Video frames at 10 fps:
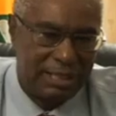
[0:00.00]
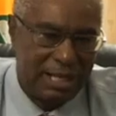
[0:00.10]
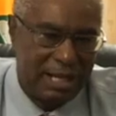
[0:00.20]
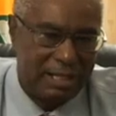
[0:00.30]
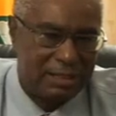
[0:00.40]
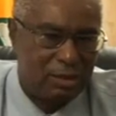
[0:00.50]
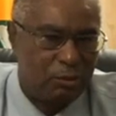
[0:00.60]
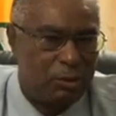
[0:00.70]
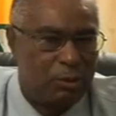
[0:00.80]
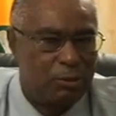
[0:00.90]
They asked
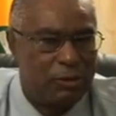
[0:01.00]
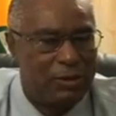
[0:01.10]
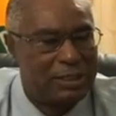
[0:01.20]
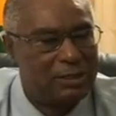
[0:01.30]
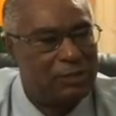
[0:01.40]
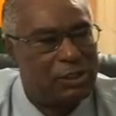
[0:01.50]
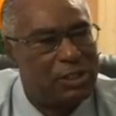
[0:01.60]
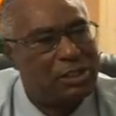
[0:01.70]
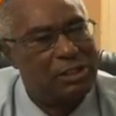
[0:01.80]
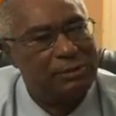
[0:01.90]
how we were progressing with
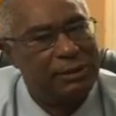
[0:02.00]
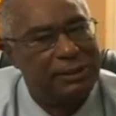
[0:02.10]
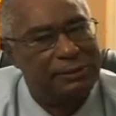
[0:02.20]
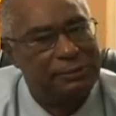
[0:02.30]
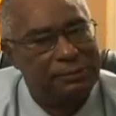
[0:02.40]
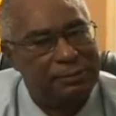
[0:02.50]
geothermal.